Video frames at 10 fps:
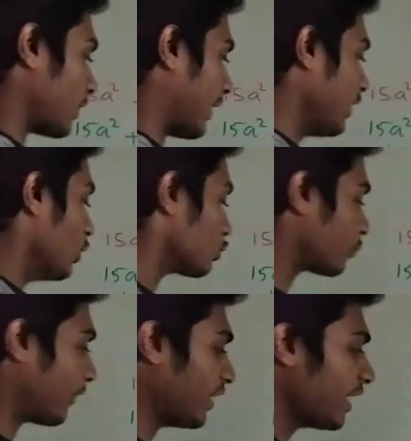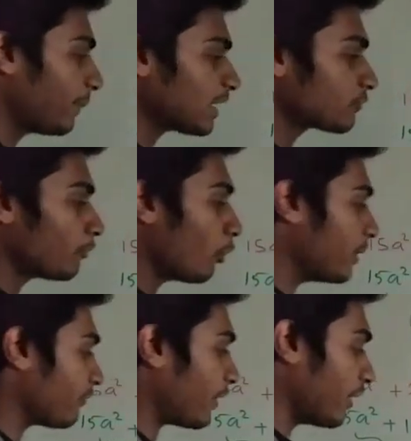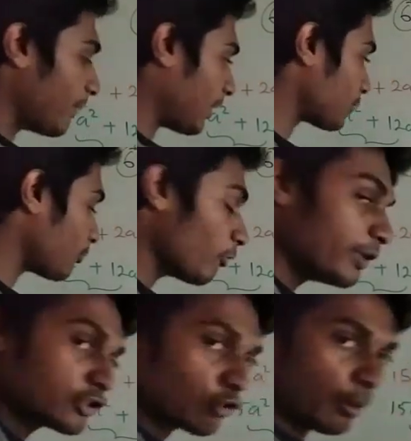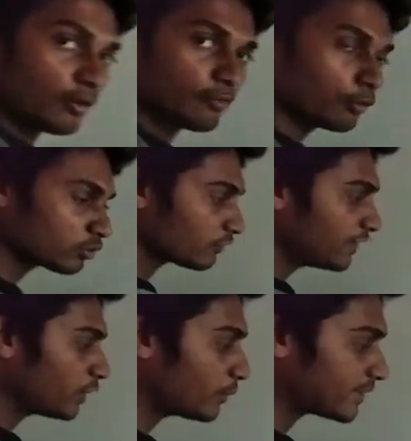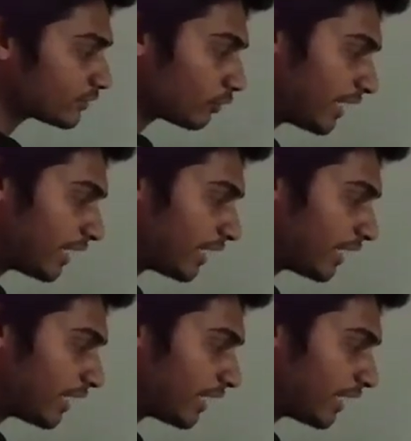right? So 5a plus 4b is common for both of the equations.